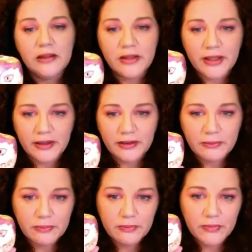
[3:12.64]

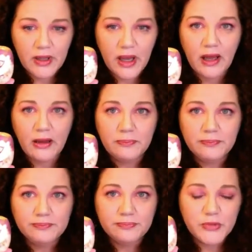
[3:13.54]
the
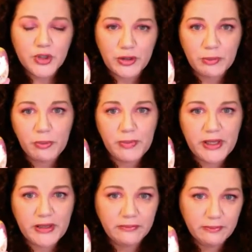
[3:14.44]
um, turnip would
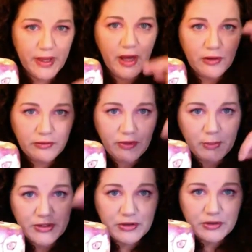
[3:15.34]
be held
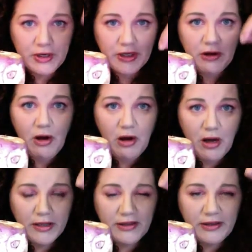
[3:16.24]
from a string
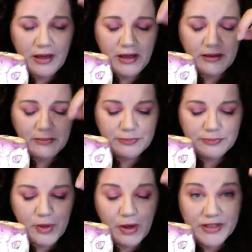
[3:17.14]
on um,
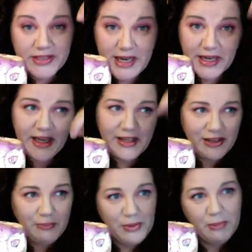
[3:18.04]
on a stick, and
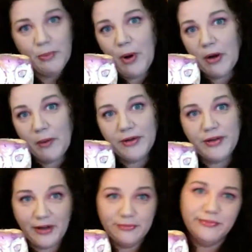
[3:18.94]
then people walk around
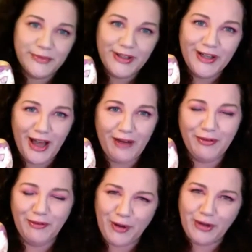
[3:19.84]
town
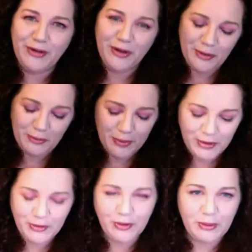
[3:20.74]
having fun with
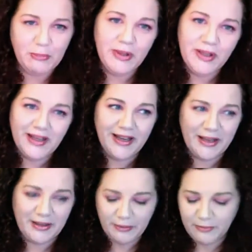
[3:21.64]
the turnip
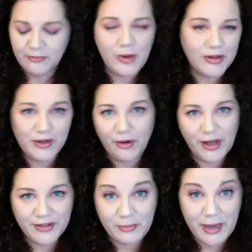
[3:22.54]
and causing all
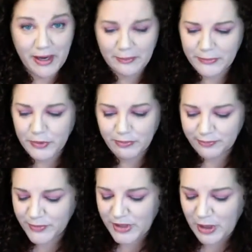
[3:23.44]
kinds of mayhem.
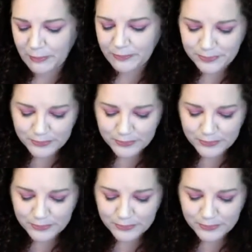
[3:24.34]
So